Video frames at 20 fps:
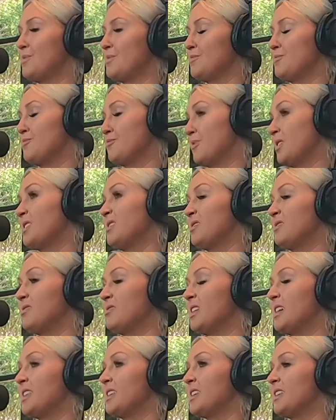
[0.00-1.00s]
real.
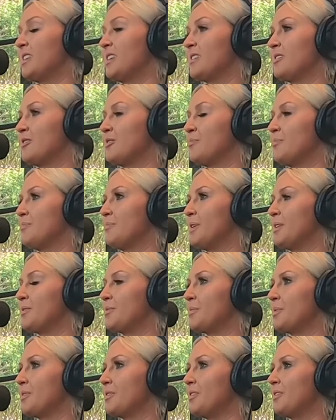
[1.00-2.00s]
I think that's the best
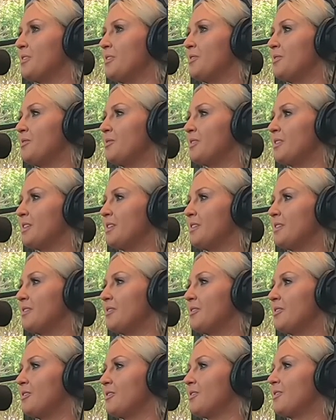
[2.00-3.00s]
word to use. And it's
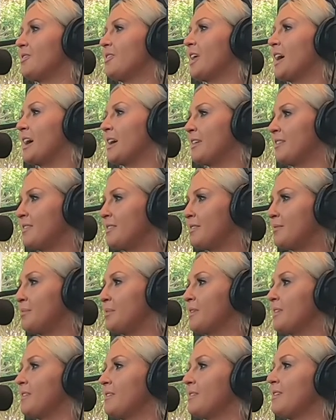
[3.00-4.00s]
just nice
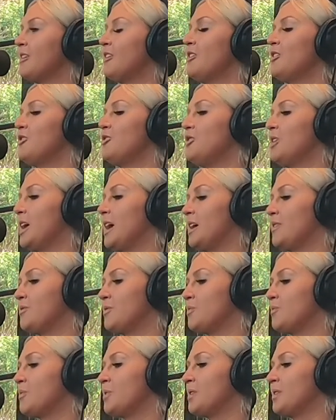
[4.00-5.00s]
because
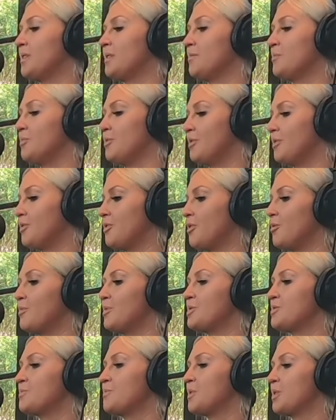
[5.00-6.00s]
everyone puts so
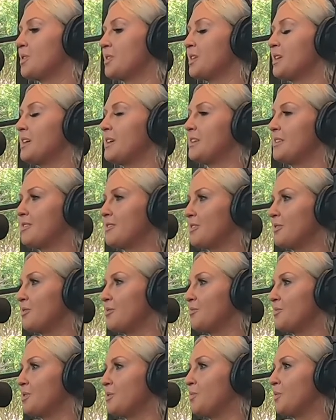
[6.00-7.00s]
much work in. So
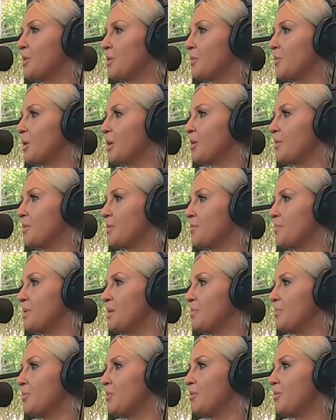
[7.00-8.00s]
you want to work with
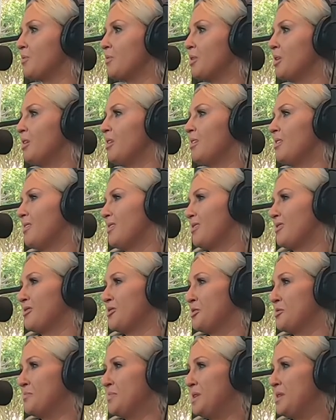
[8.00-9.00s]
people that are
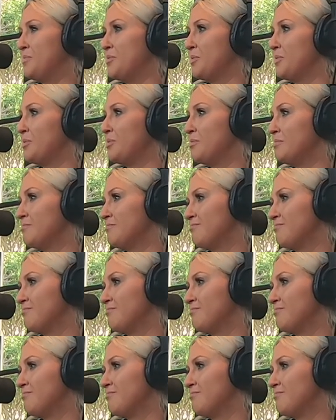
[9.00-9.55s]
good people.